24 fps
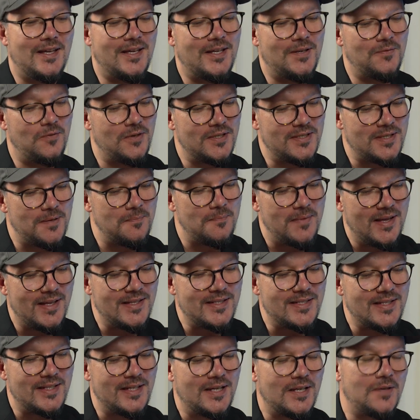It was
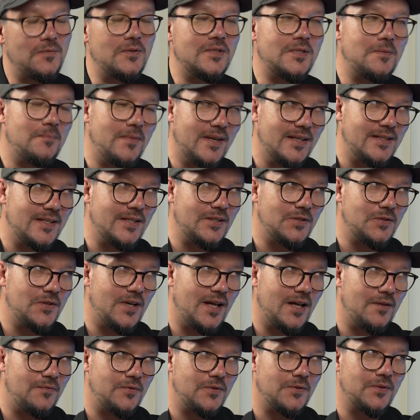amazing. It was amazing to
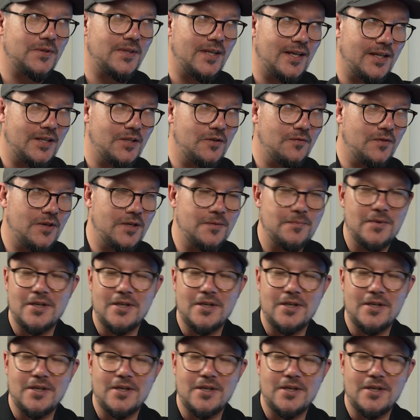have you. Thank you very